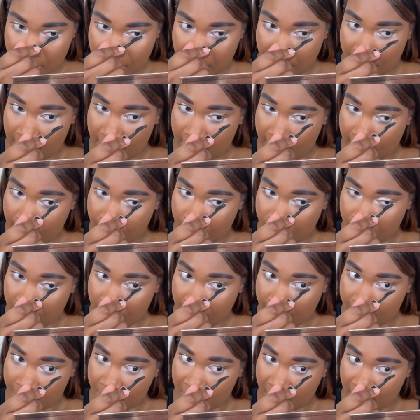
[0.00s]
And I don't
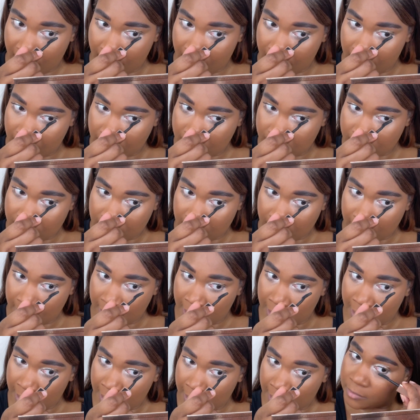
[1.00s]
have bags
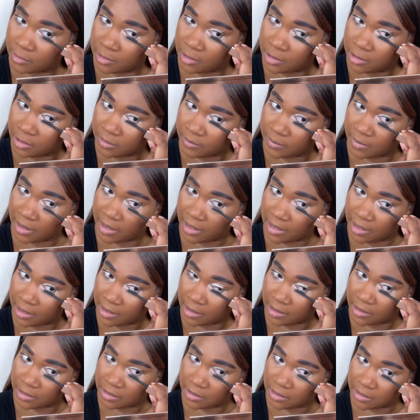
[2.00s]
under my
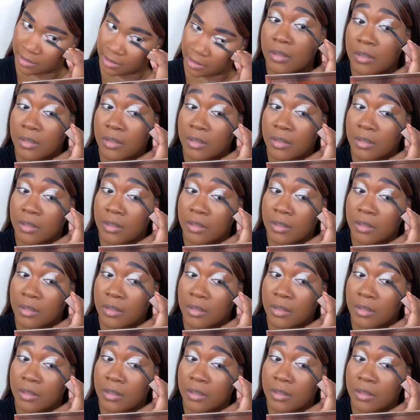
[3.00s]
eyes.